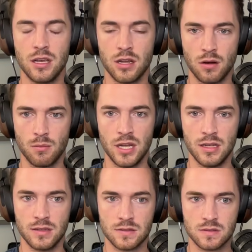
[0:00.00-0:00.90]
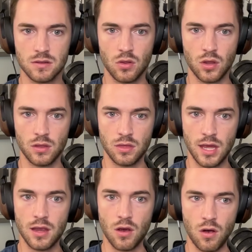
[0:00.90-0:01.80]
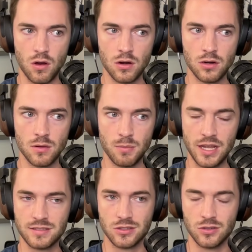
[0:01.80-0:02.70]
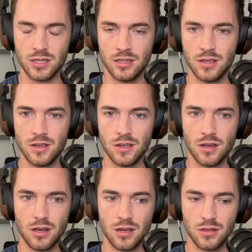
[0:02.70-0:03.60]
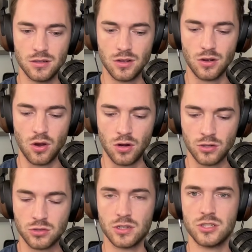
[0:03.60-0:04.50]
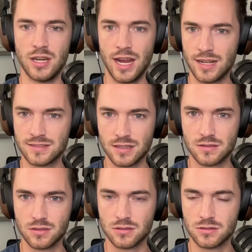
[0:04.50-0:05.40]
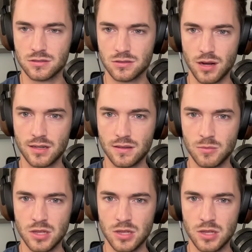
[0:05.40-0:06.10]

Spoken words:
and Armenians, like, they are basically our Christian ancestors, correct? I mean,